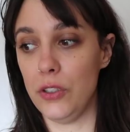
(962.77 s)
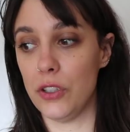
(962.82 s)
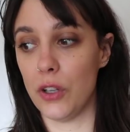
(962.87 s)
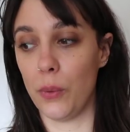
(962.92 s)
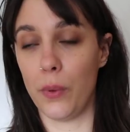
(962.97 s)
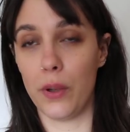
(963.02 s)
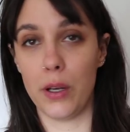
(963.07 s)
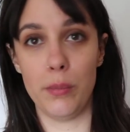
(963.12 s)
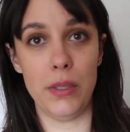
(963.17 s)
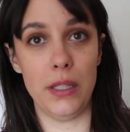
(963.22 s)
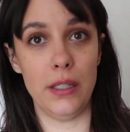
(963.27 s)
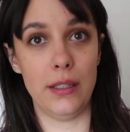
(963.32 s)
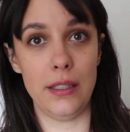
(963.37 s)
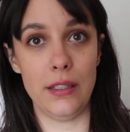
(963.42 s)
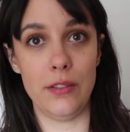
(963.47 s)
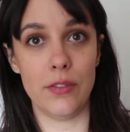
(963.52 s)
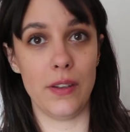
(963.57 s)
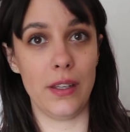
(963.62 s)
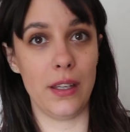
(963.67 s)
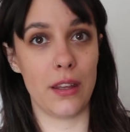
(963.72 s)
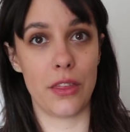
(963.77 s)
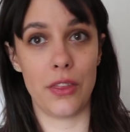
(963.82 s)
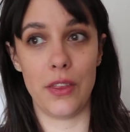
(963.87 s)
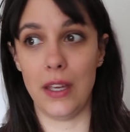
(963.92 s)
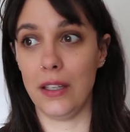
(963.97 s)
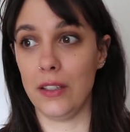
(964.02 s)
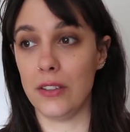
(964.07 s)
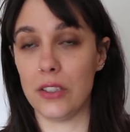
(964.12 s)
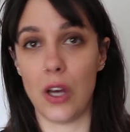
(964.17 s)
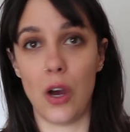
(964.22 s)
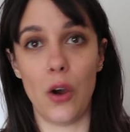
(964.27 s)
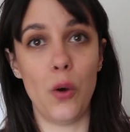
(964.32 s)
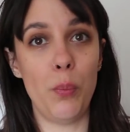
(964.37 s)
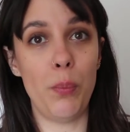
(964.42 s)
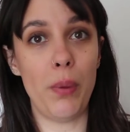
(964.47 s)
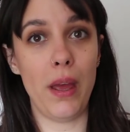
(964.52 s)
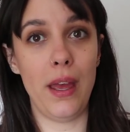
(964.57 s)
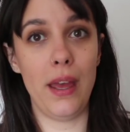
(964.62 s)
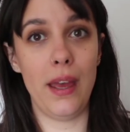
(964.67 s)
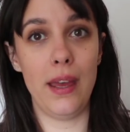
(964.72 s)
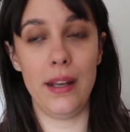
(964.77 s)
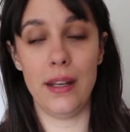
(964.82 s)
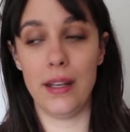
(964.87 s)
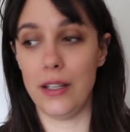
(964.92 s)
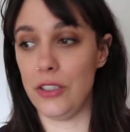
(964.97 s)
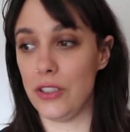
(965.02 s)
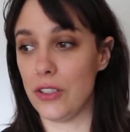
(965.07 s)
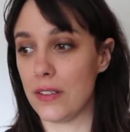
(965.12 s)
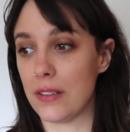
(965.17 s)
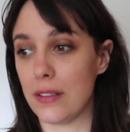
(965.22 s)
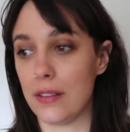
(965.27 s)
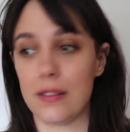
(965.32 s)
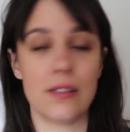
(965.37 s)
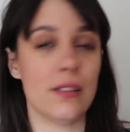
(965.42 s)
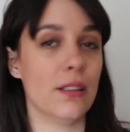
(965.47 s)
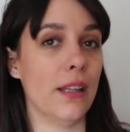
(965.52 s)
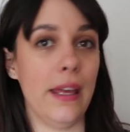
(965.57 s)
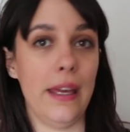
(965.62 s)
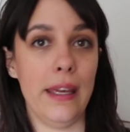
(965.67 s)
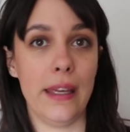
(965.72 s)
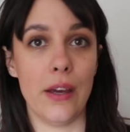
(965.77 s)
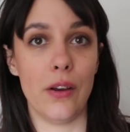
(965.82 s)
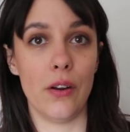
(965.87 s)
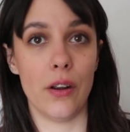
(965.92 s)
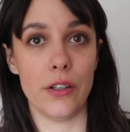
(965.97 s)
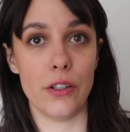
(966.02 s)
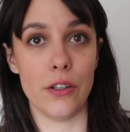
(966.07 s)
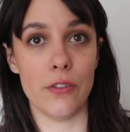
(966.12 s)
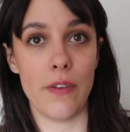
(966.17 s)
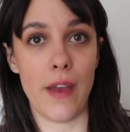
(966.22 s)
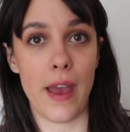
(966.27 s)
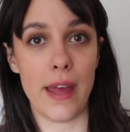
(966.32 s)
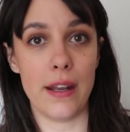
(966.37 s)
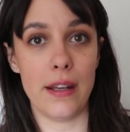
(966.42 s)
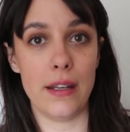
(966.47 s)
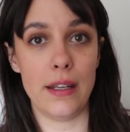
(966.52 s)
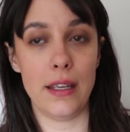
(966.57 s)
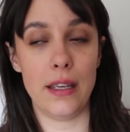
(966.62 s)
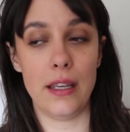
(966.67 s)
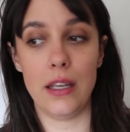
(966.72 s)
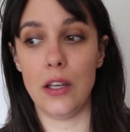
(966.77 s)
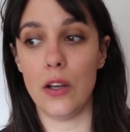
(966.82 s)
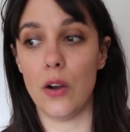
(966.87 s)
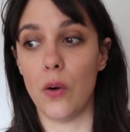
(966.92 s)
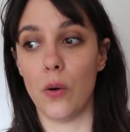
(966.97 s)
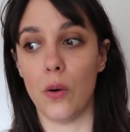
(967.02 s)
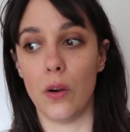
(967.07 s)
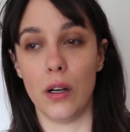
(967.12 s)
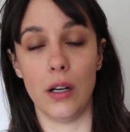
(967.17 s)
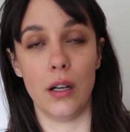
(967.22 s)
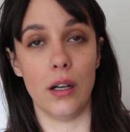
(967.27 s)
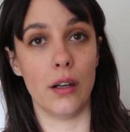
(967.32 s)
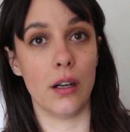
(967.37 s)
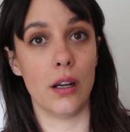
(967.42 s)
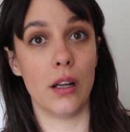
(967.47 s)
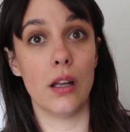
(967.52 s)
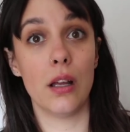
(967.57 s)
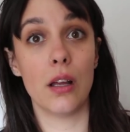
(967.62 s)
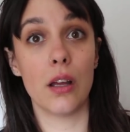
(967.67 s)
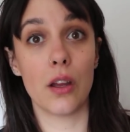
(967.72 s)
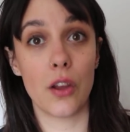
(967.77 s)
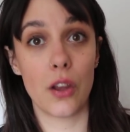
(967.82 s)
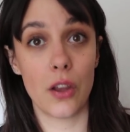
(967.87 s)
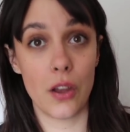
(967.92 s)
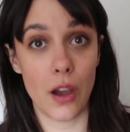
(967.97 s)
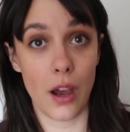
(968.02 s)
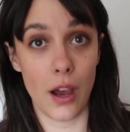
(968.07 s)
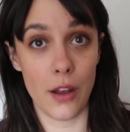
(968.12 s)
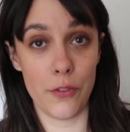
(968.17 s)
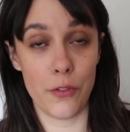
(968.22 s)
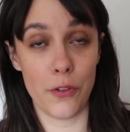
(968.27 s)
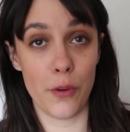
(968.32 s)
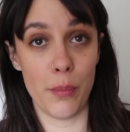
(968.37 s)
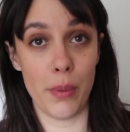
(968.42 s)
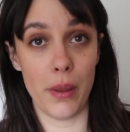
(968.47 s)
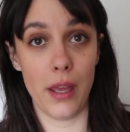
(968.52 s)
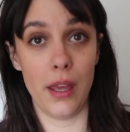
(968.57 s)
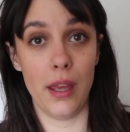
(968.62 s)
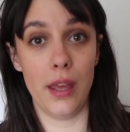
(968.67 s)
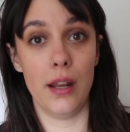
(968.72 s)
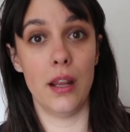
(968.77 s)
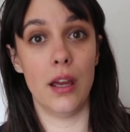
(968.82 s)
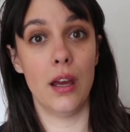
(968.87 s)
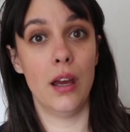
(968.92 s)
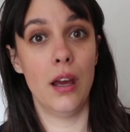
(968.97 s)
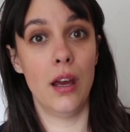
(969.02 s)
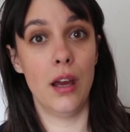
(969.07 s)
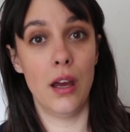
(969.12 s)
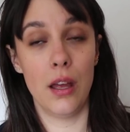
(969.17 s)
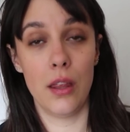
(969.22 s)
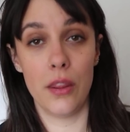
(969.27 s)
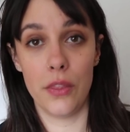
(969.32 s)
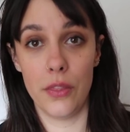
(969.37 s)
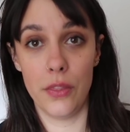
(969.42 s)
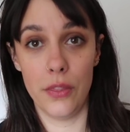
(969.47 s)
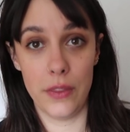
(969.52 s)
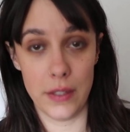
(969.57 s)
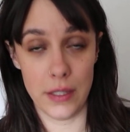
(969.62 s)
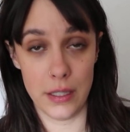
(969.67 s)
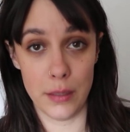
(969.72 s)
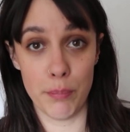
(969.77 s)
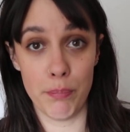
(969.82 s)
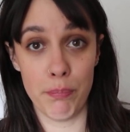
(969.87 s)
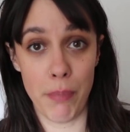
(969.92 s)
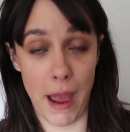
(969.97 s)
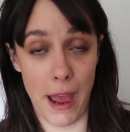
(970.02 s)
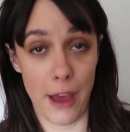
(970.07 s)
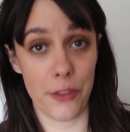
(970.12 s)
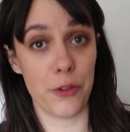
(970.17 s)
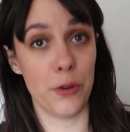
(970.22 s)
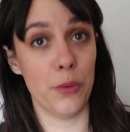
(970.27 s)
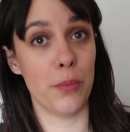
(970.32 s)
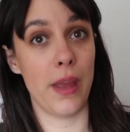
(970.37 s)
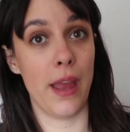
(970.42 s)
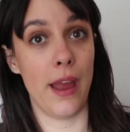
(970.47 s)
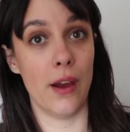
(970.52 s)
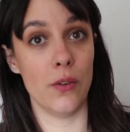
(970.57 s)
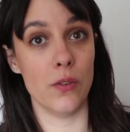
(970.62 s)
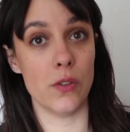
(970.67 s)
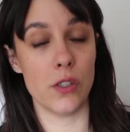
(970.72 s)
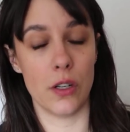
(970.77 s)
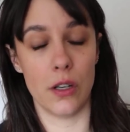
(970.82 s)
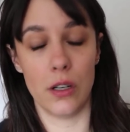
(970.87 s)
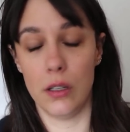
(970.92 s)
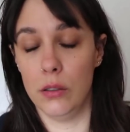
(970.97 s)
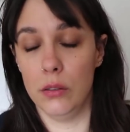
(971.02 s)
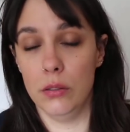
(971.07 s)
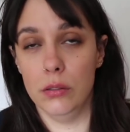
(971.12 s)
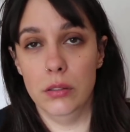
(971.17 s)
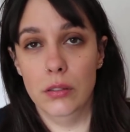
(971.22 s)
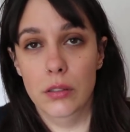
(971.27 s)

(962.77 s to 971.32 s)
don't want to be leaving things open and just laying out on your vanity or, God forbid, the bathroom counter.